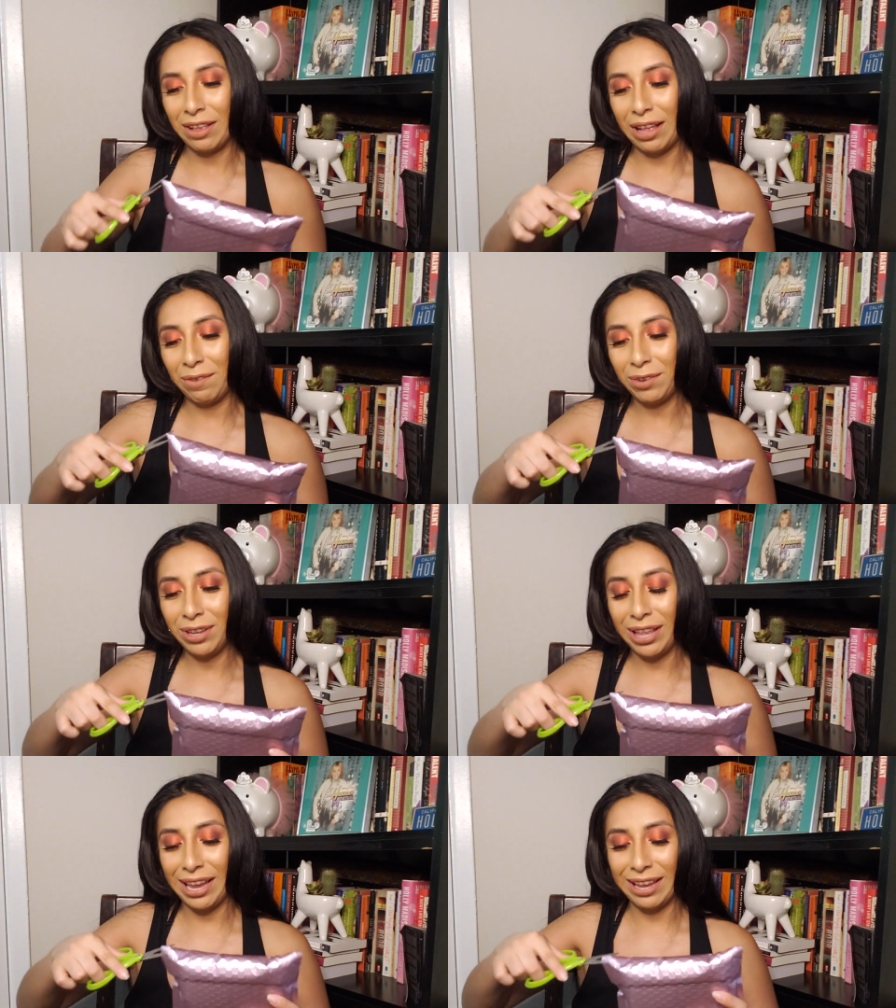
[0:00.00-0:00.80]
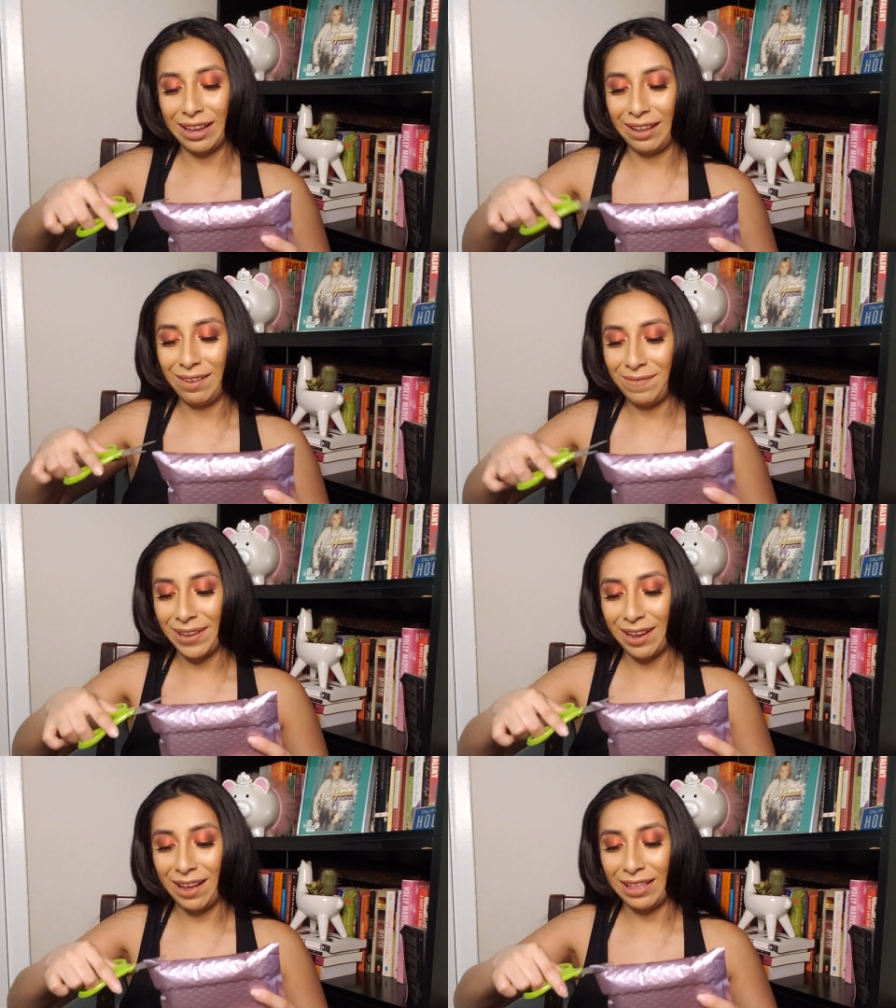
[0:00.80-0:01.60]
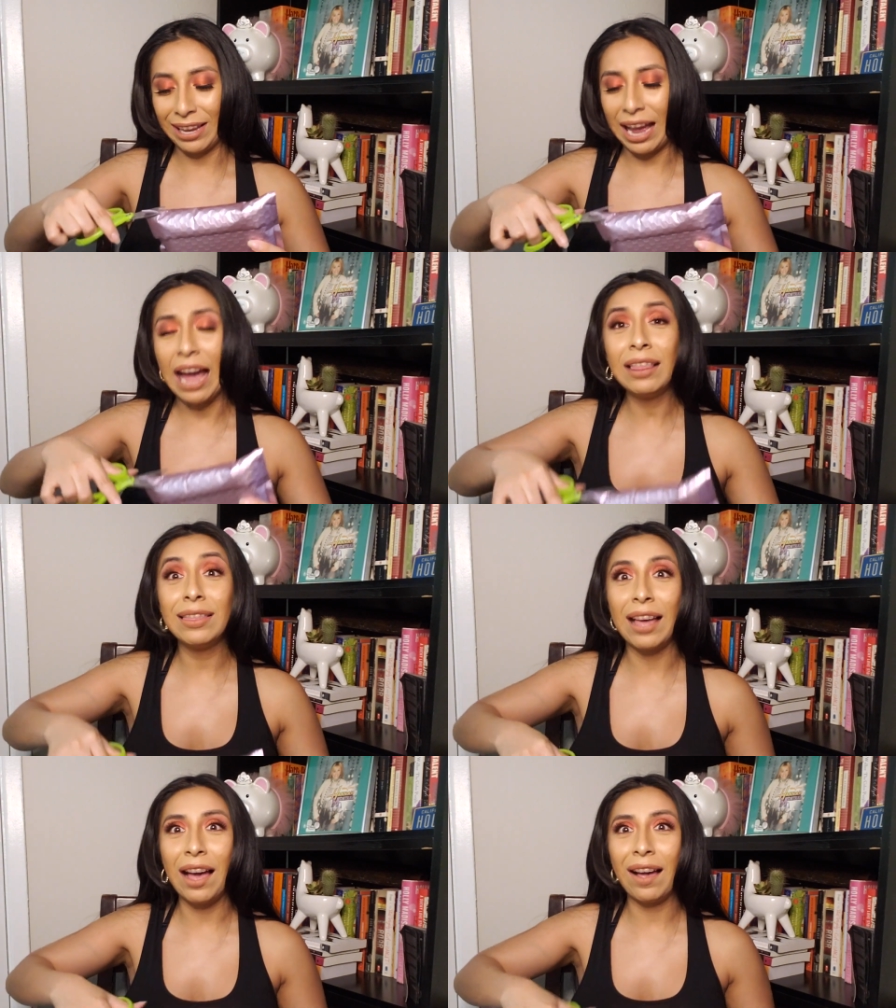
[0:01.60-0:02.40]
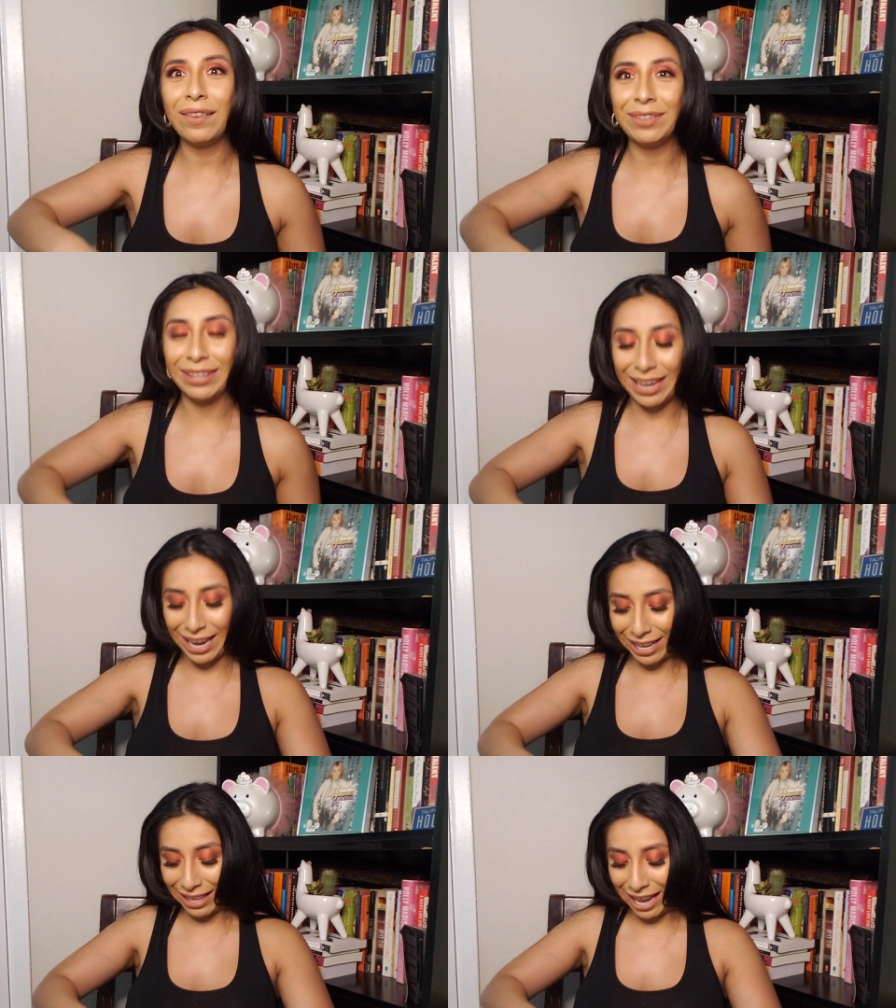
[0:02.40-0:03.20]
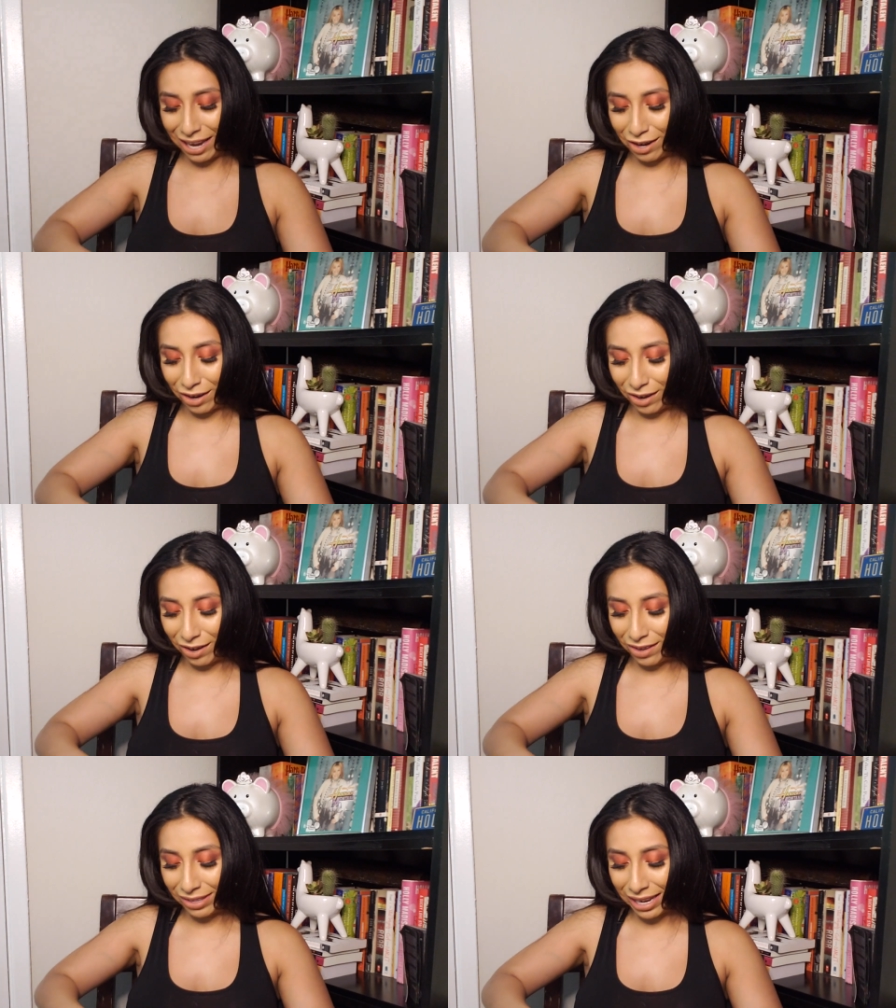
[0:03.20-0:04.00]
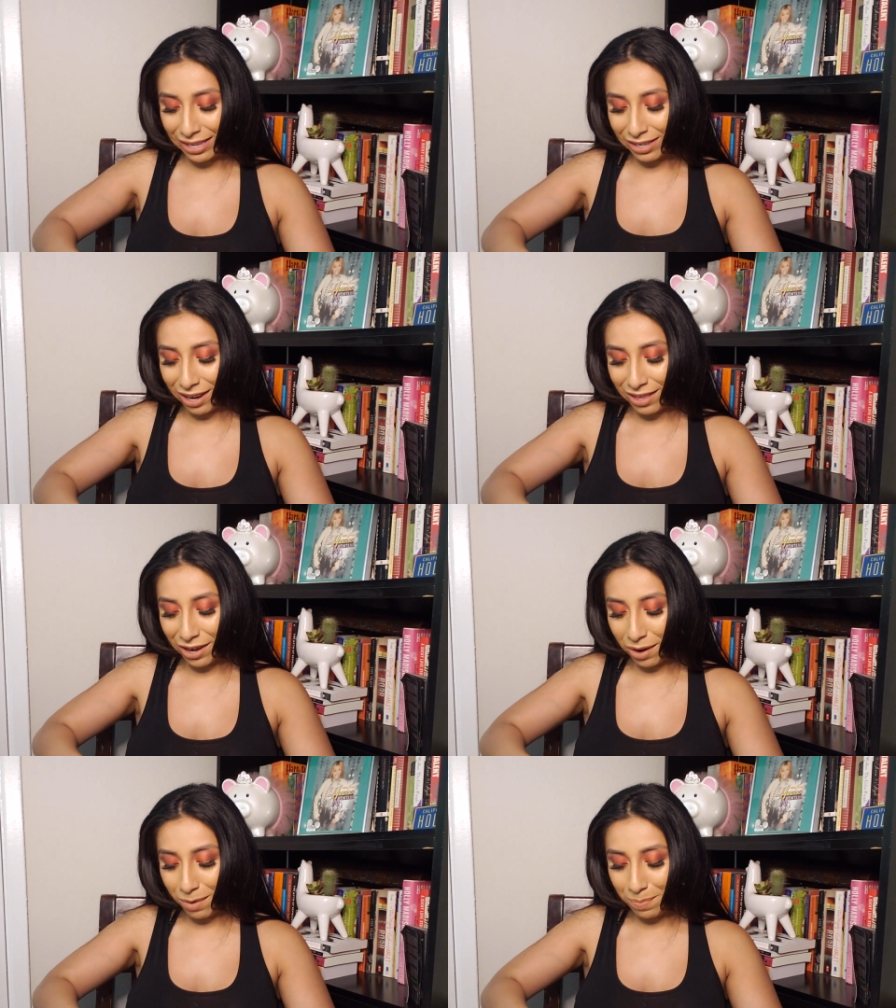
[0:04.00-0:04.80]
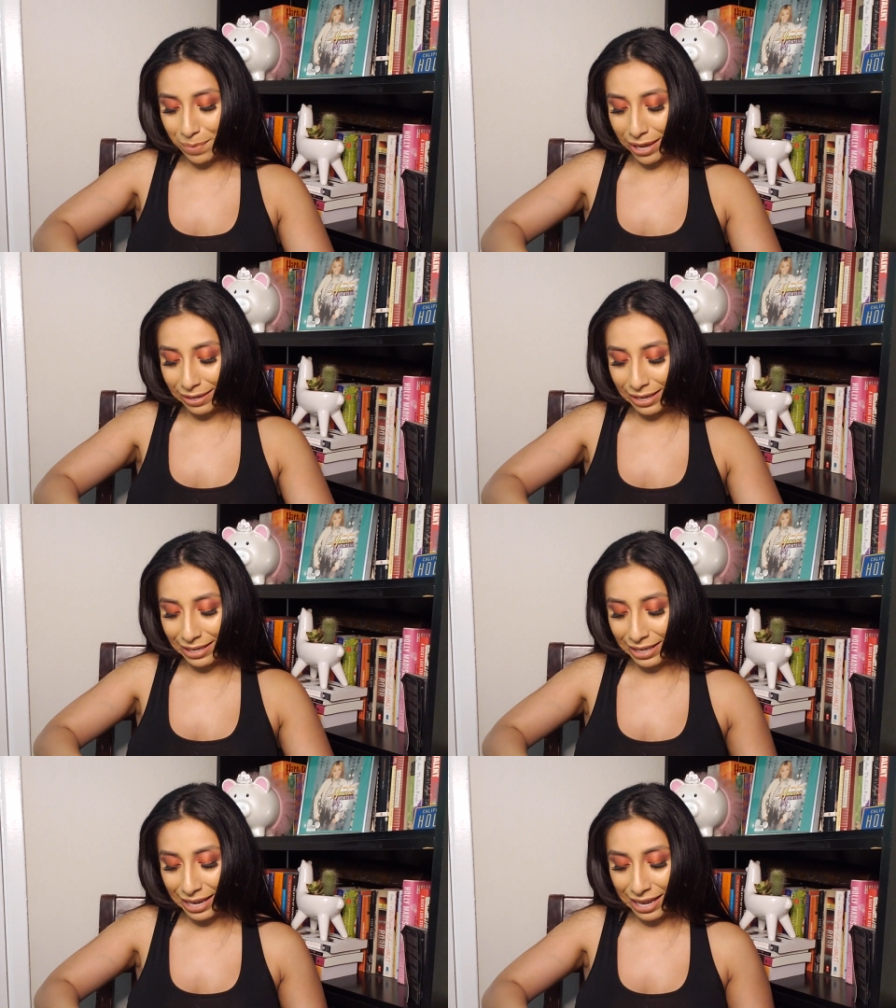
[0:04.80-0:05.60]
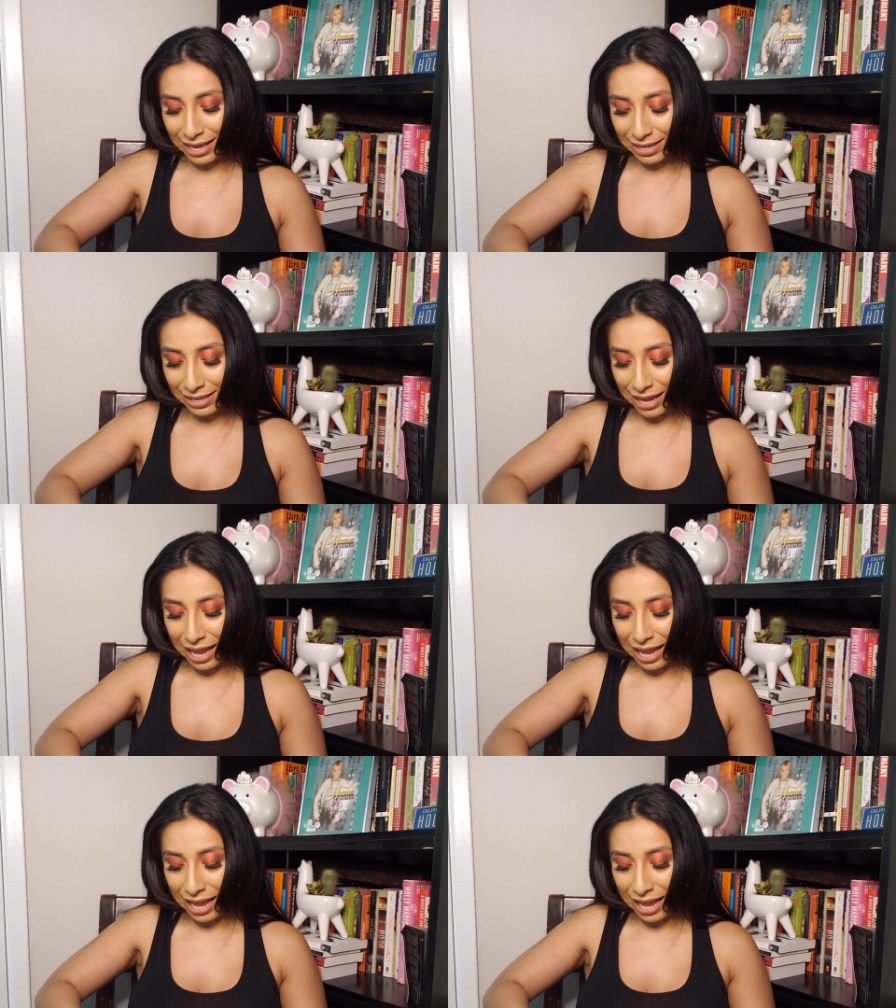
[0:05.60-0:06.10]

I want to, like, oh my God, like, I love seeing like girls like start their own businesses,